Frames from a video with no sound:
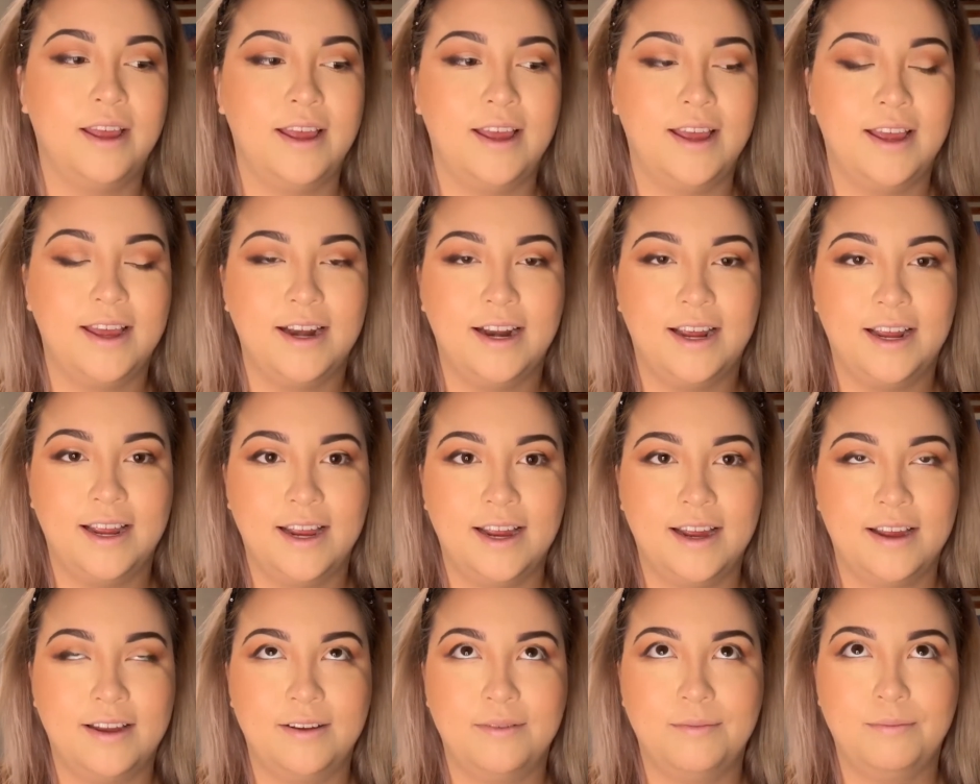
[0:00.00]
and I
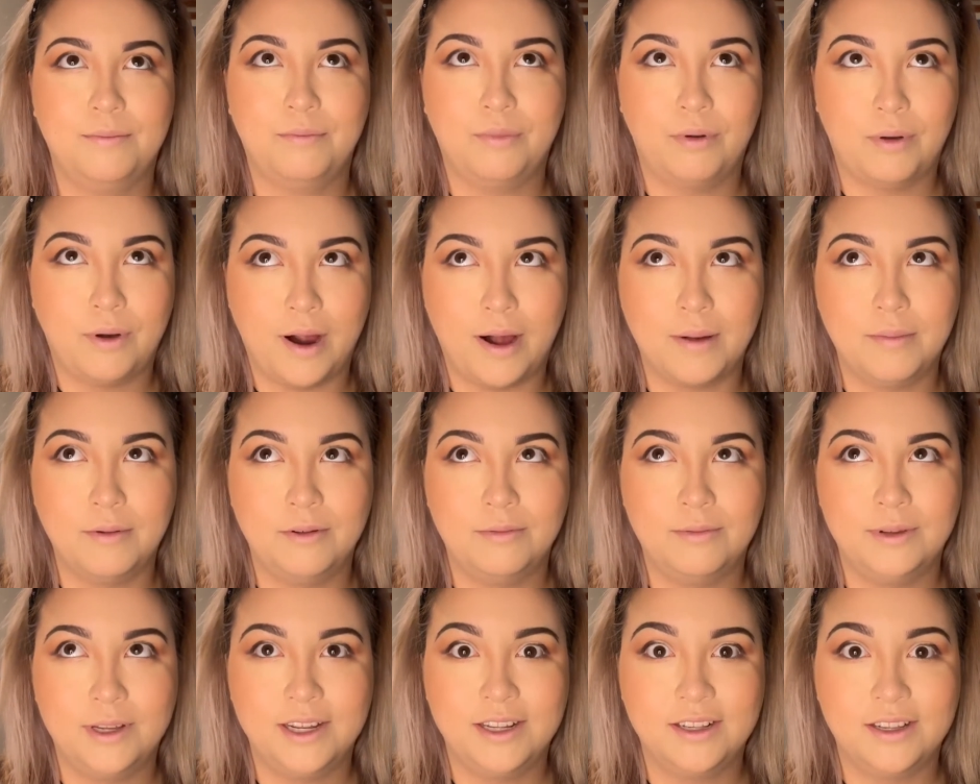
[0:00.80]
had
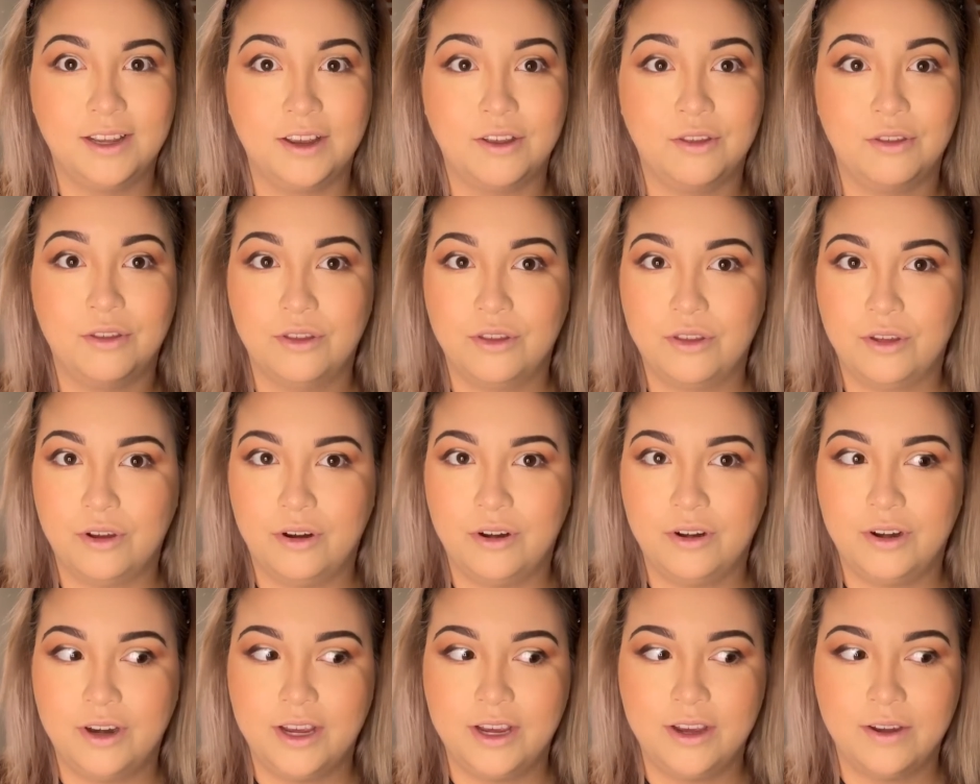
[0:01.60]
probably like
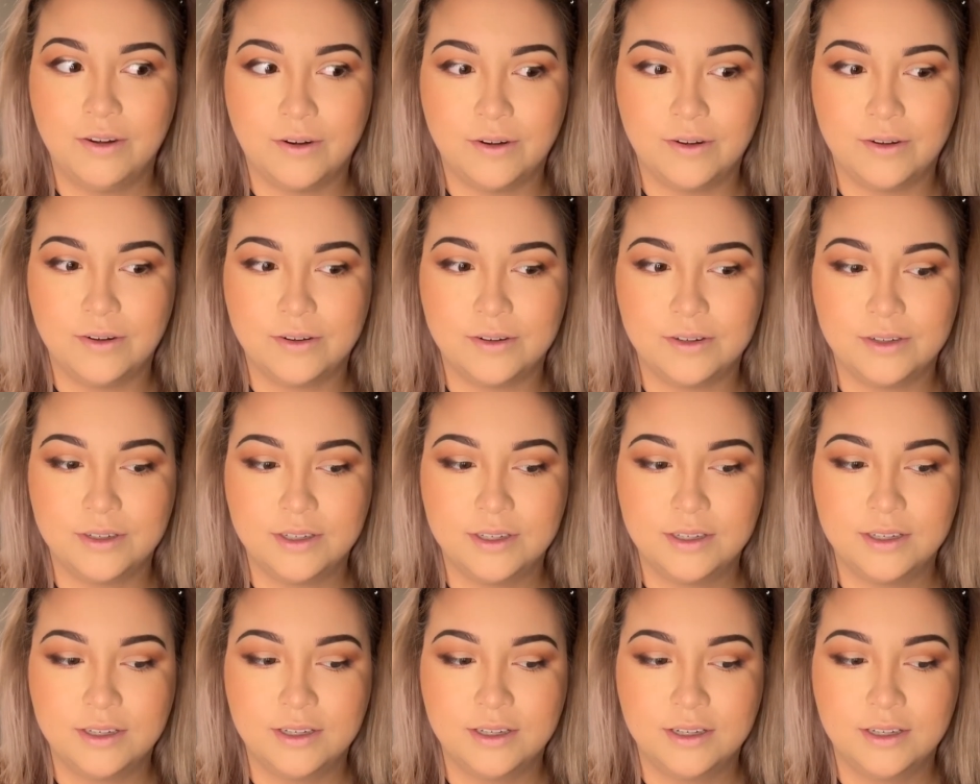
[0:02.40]
30
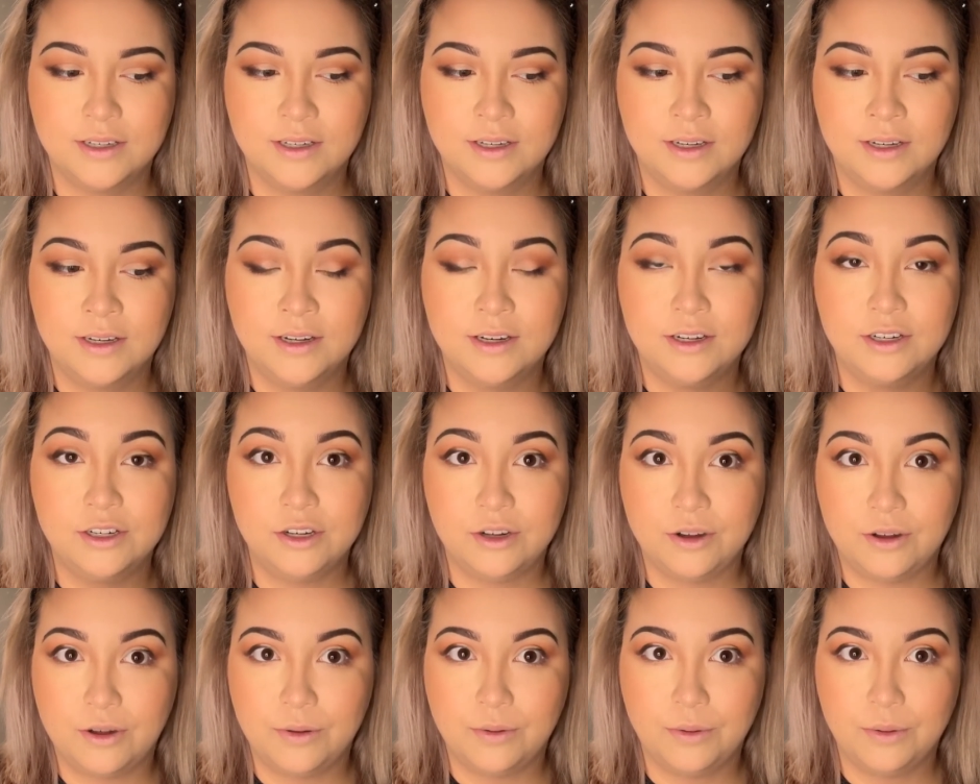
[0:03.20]
girls to
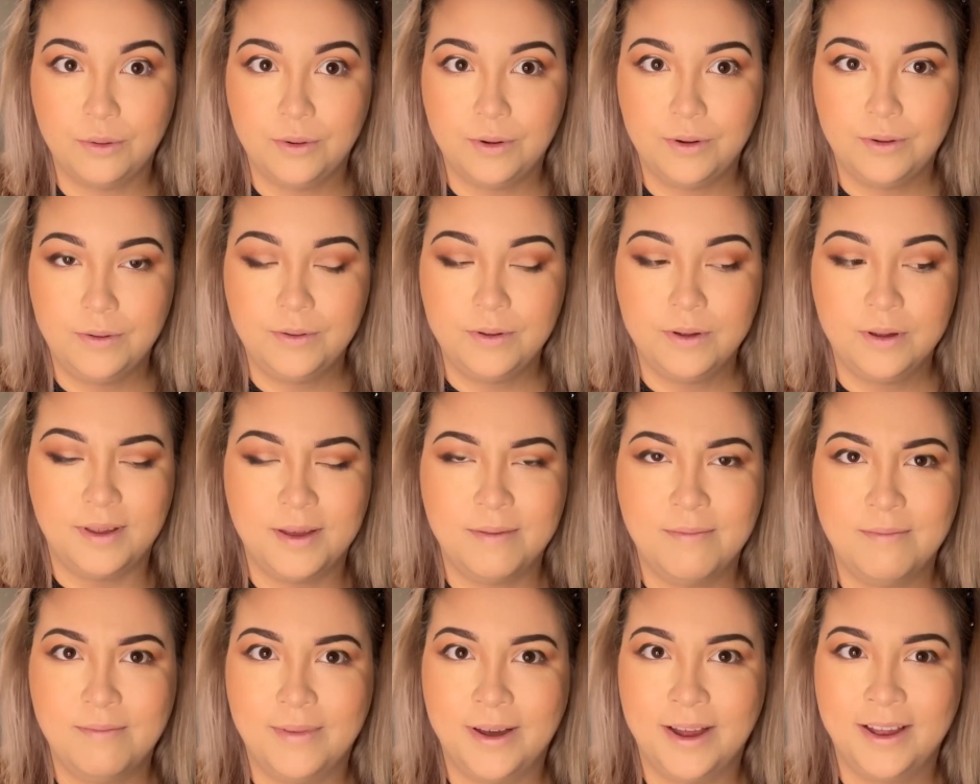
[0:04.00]
go through.
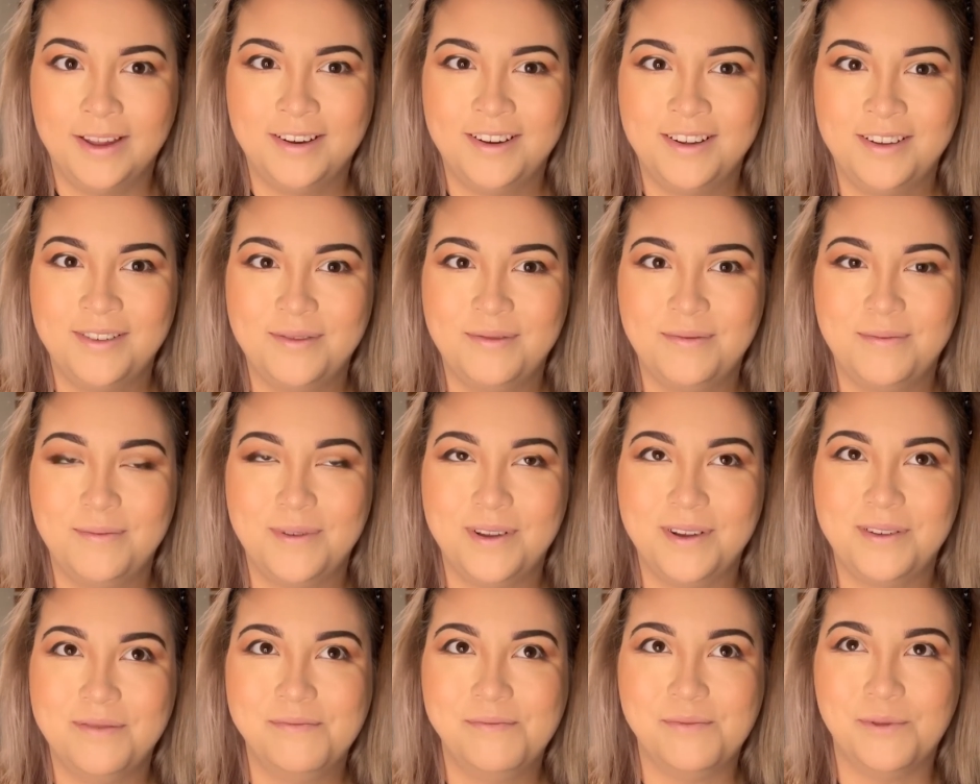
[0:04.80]
It might have
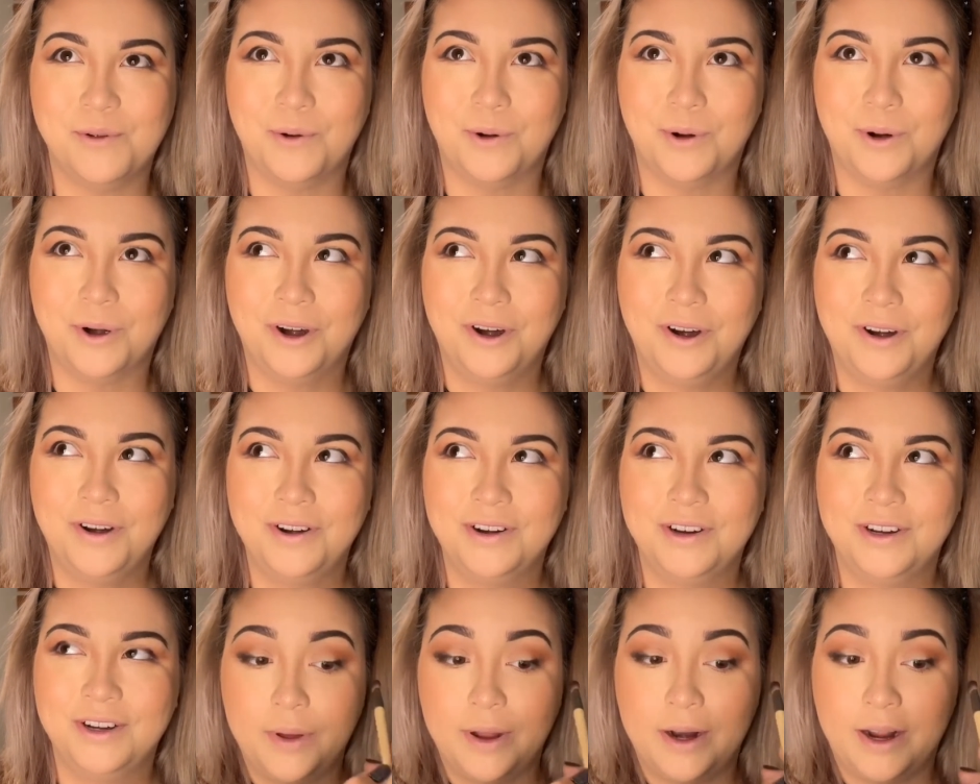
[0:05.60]
been more,
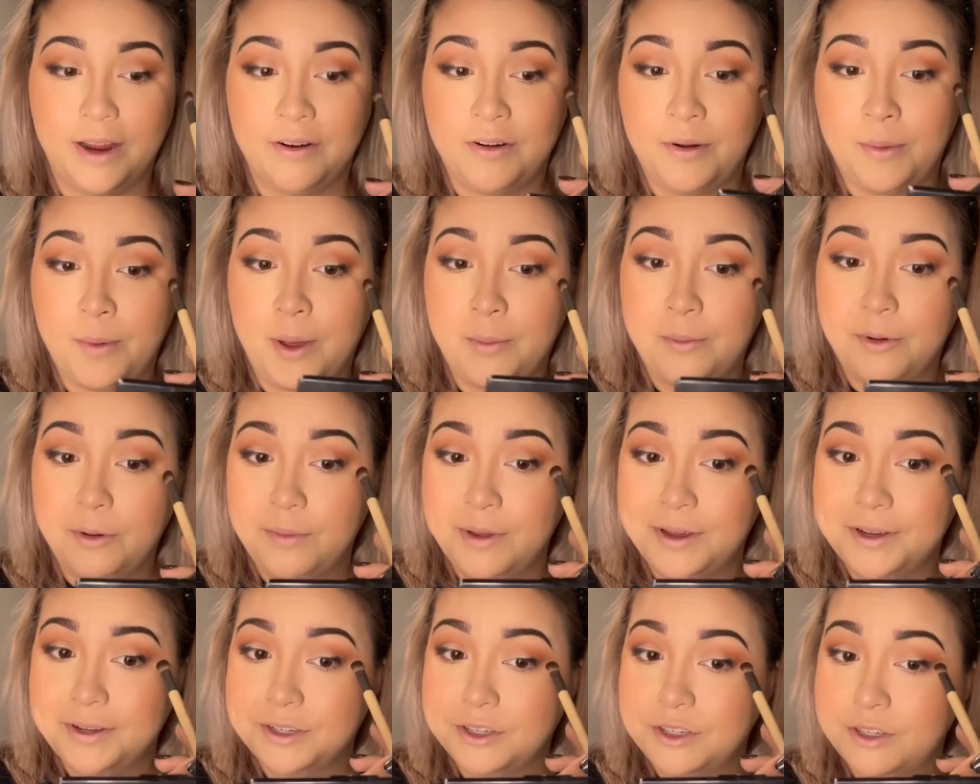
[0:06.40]
but I remember
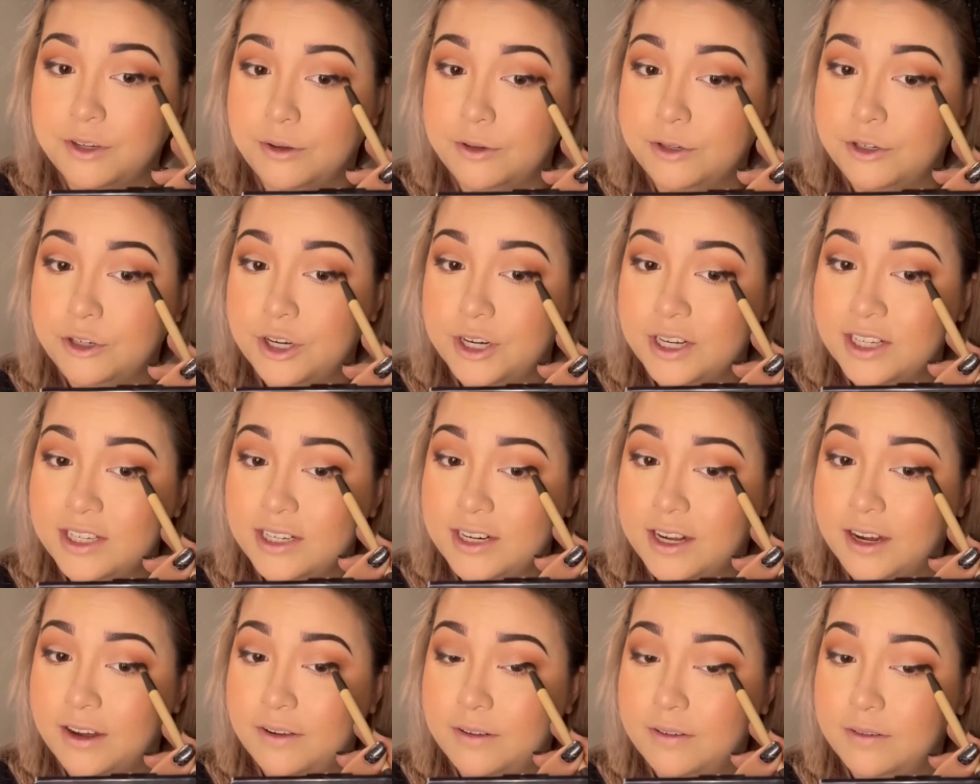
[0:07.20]
being so stressed
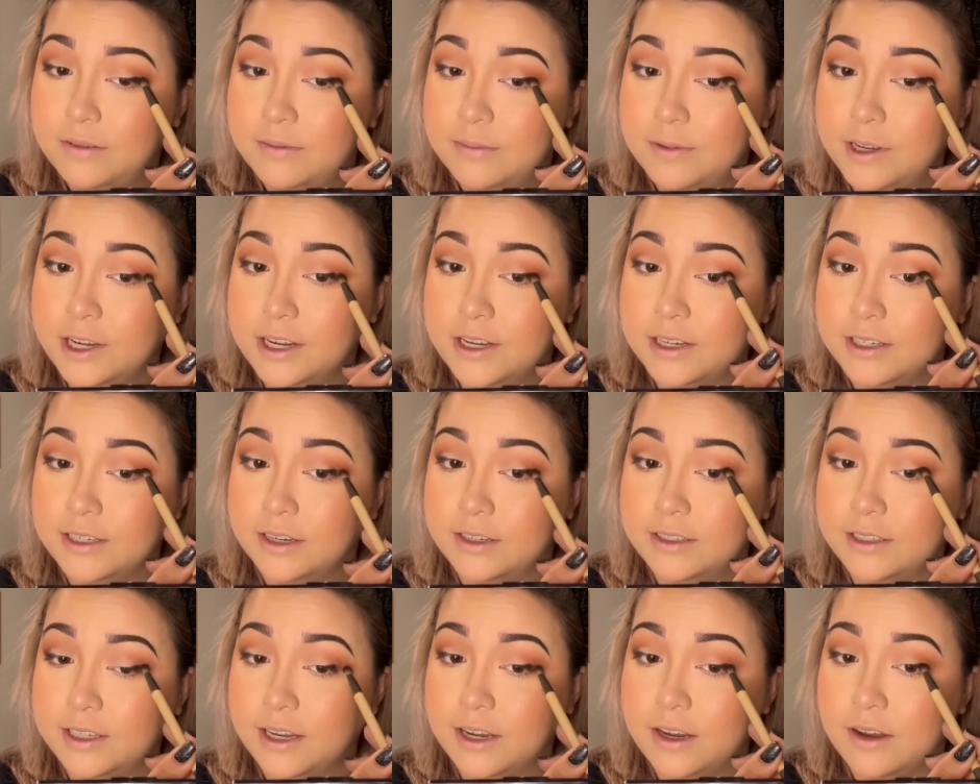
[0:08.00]
out because I
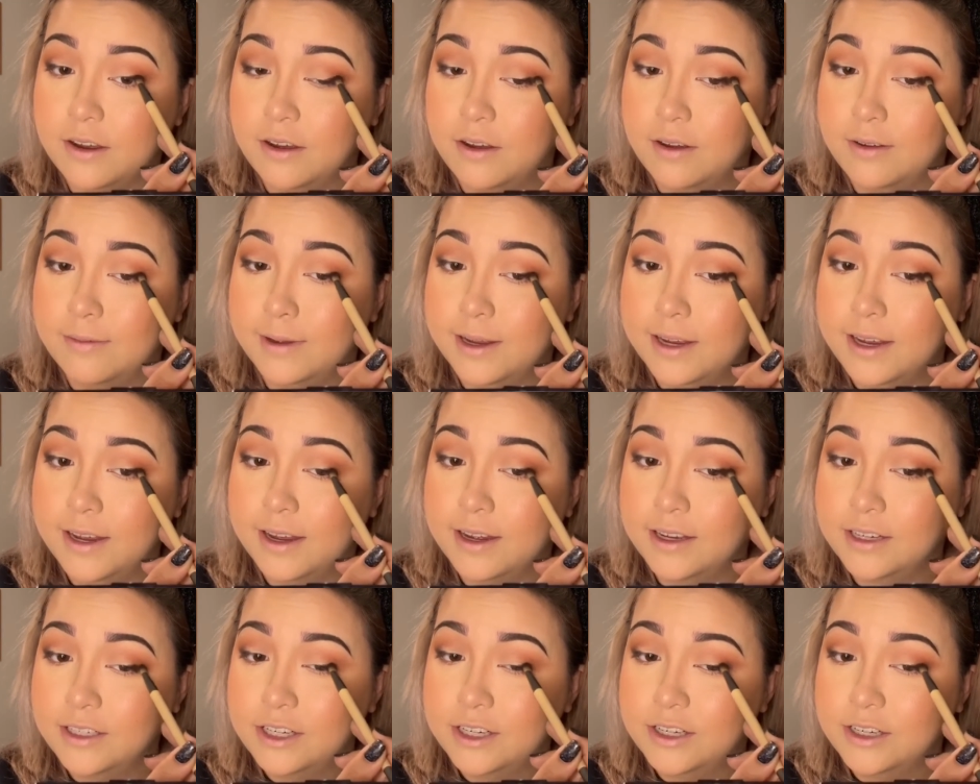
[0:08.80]
was like, oh my
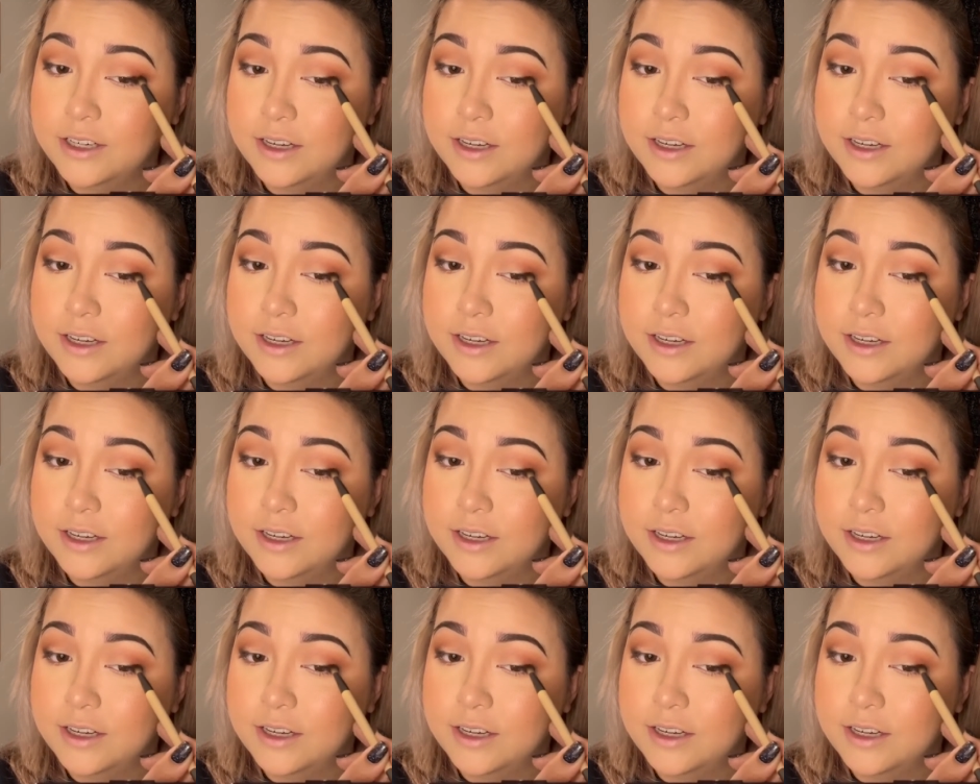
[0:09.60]
gosh.